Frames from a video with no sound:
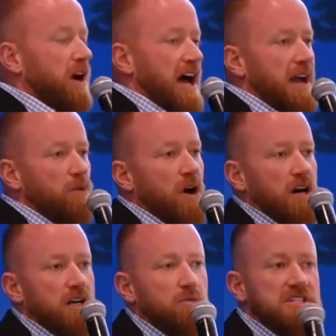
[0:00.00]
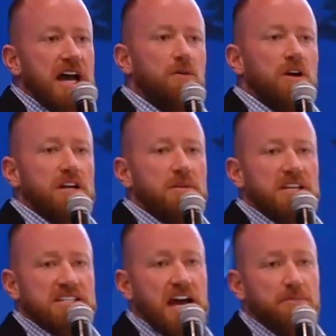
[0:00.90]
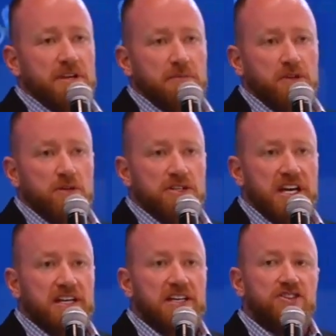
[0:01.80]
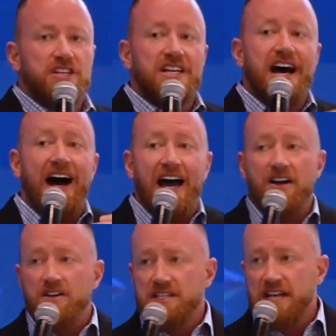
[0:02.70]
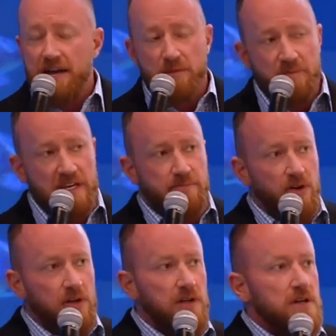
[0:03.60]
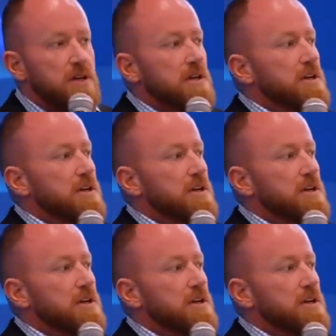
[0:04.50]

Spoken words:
What I wanted was, I wanted to be the type of computer technician and hire the type of people